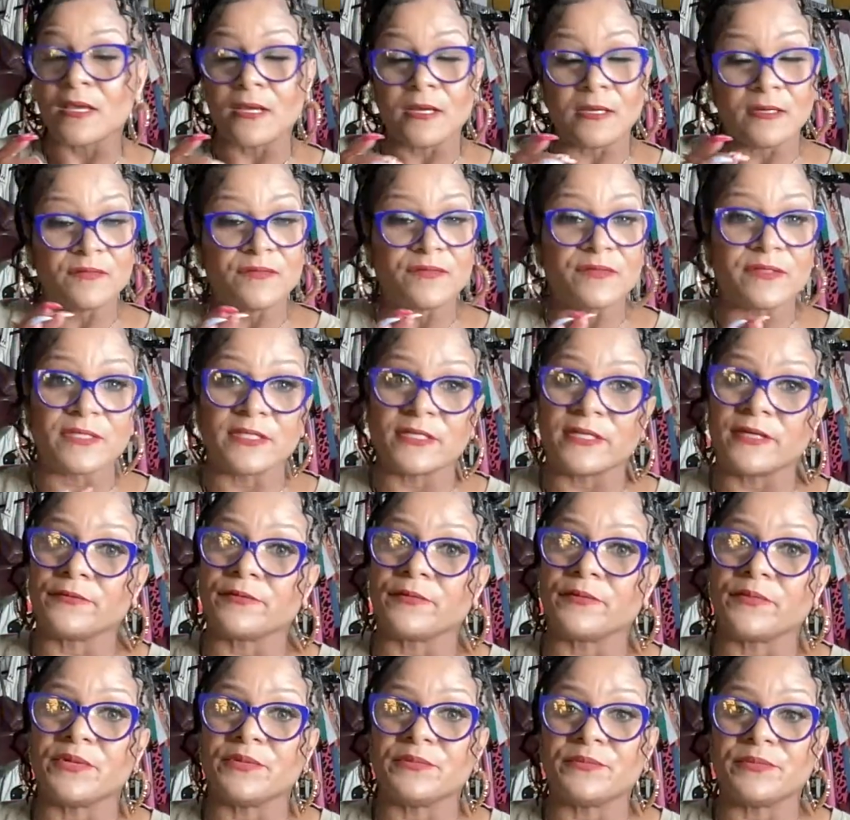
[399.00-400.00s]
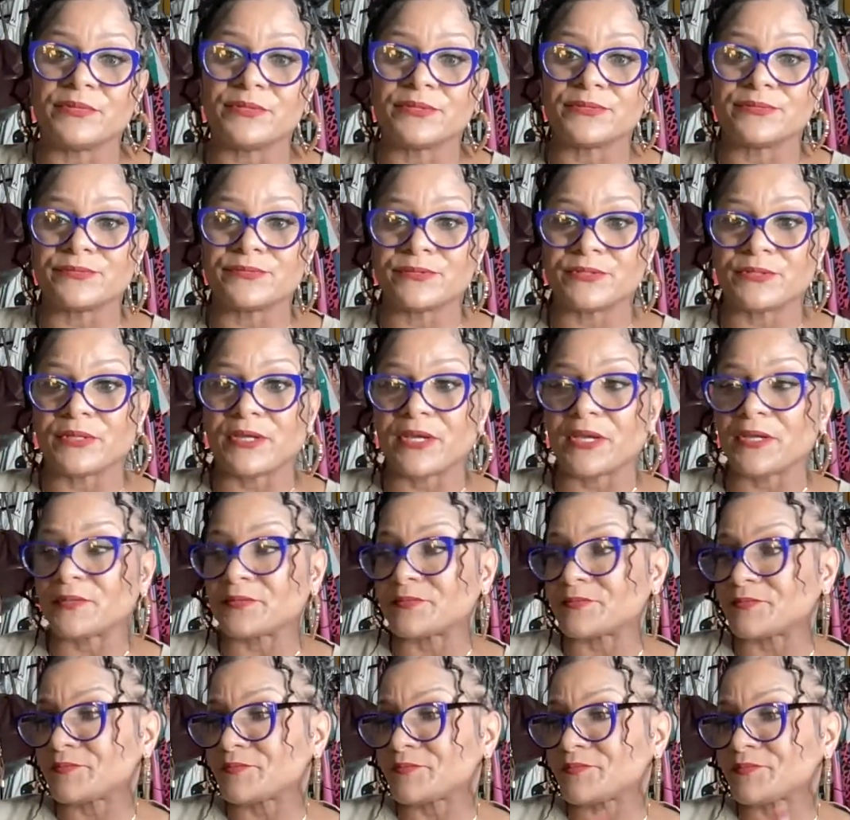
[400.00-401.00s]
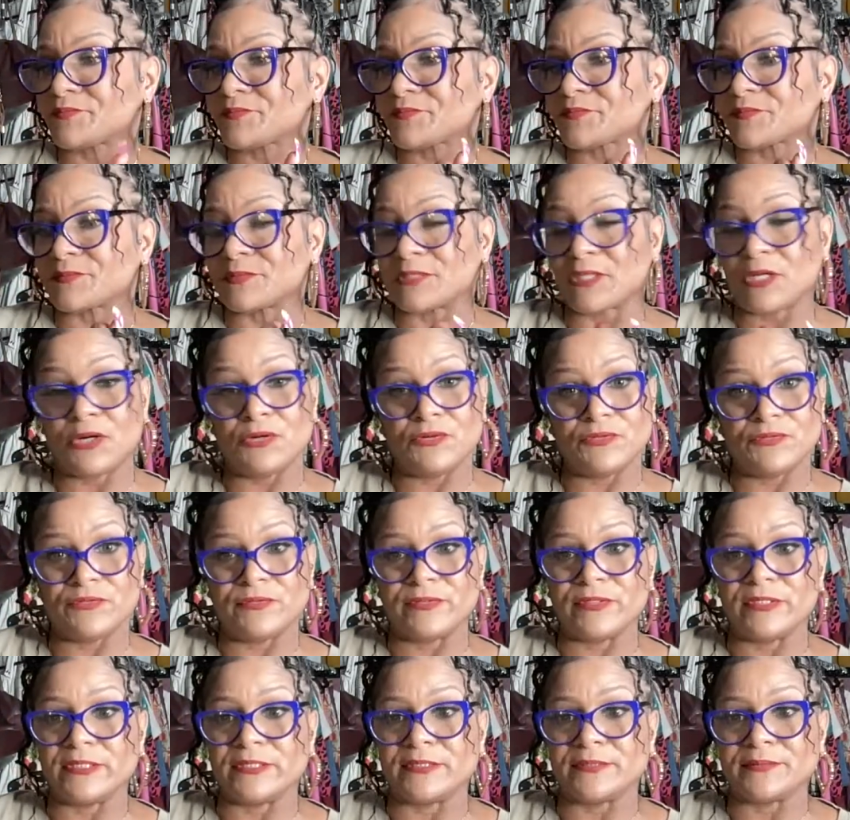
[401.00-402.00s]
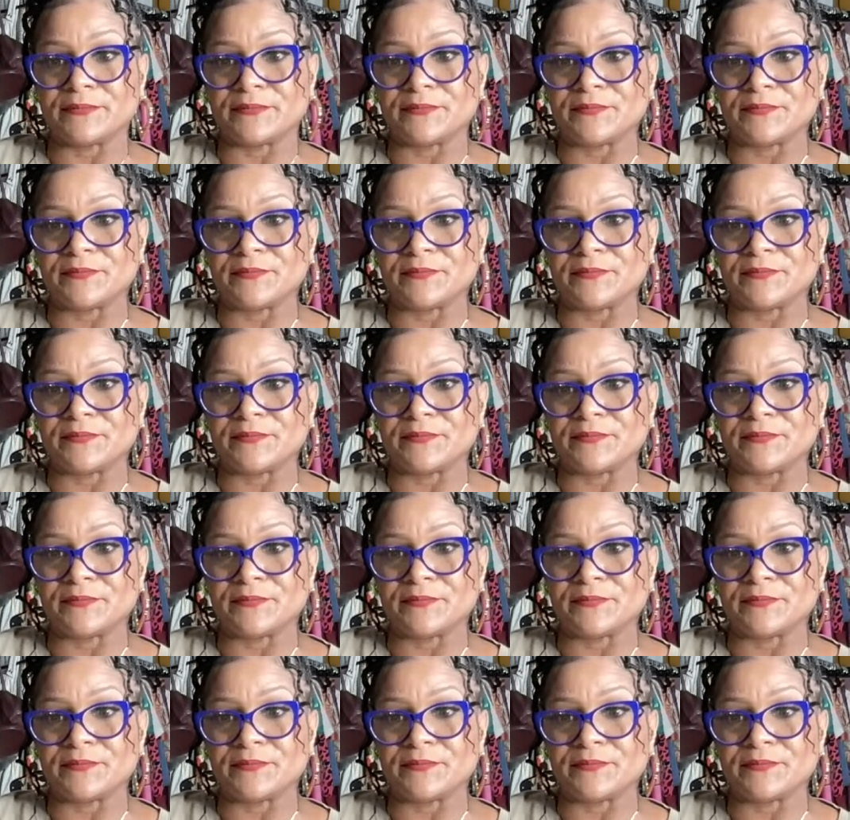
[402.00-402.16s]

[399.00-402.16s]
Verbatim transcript: Hopefully, they remember. Okay. Hopefully.